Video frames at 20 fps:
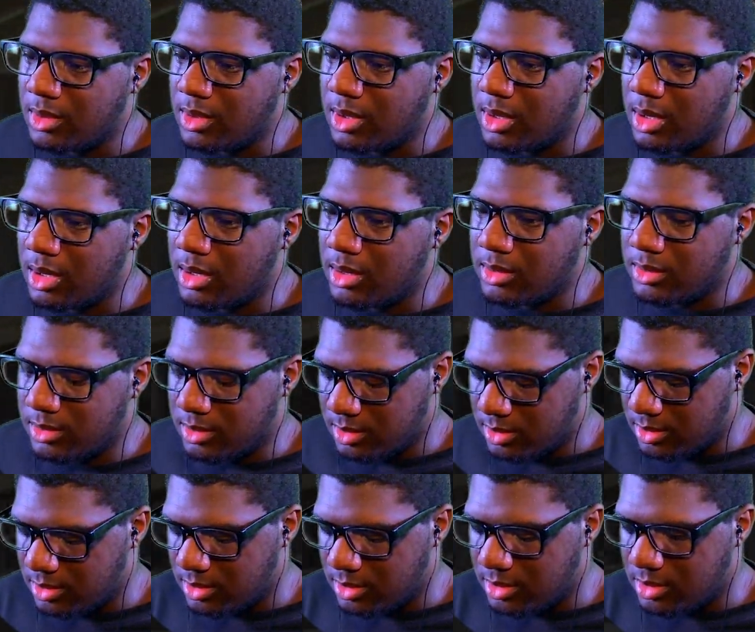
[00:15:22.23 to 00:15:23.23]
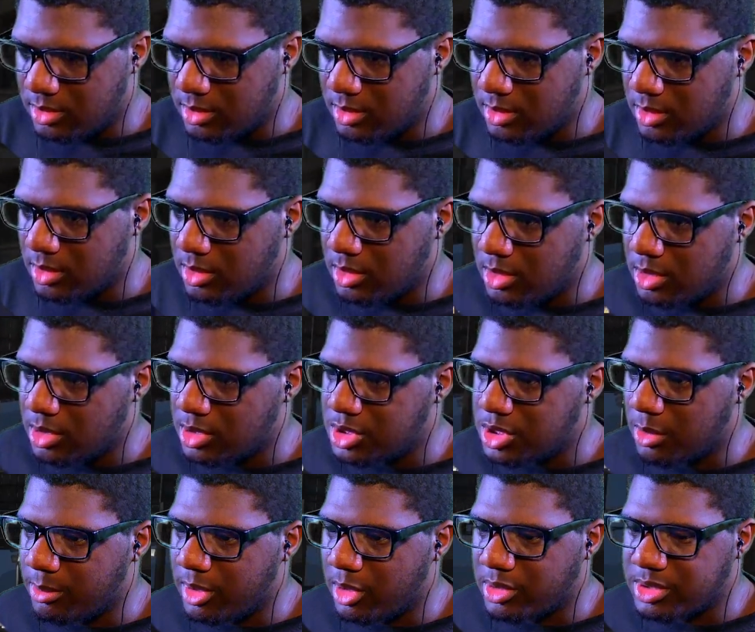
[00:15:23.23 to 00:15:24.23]
All right,
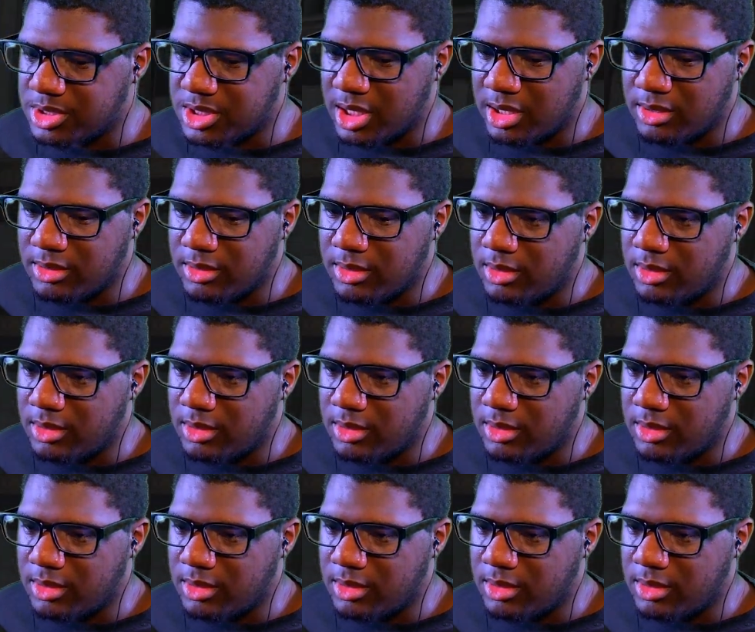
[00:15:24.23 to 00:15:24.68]
show me on scene.